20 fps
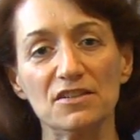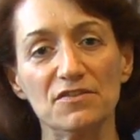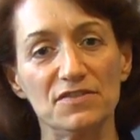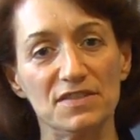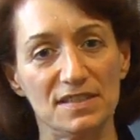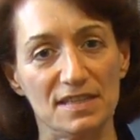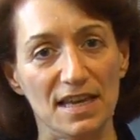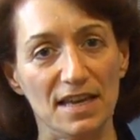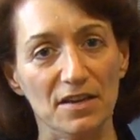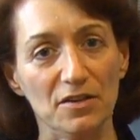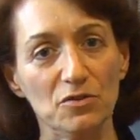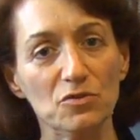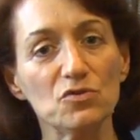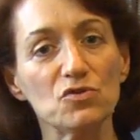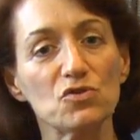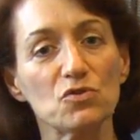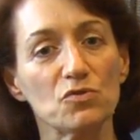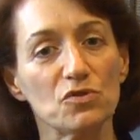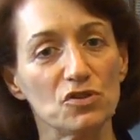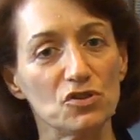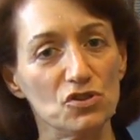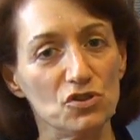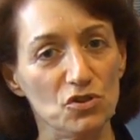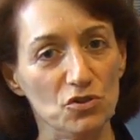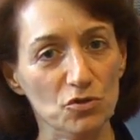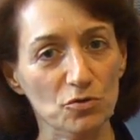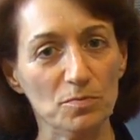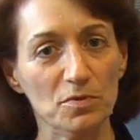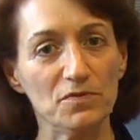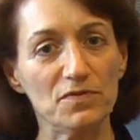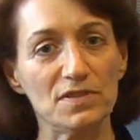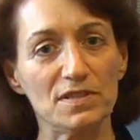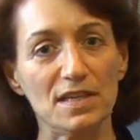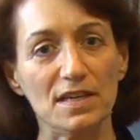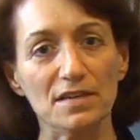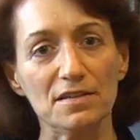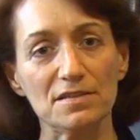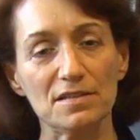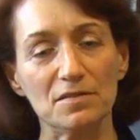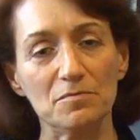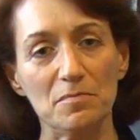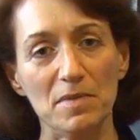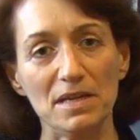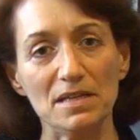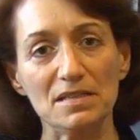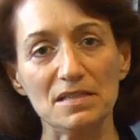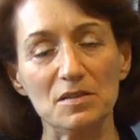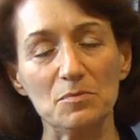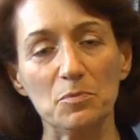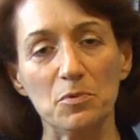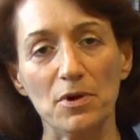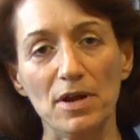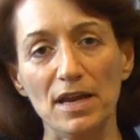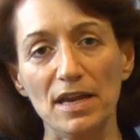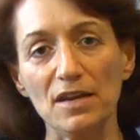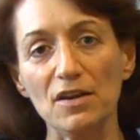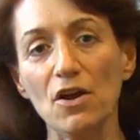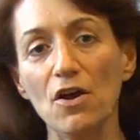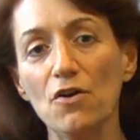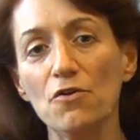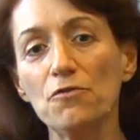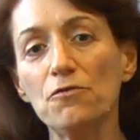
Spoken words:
of cells or the tube of cells that makes the brain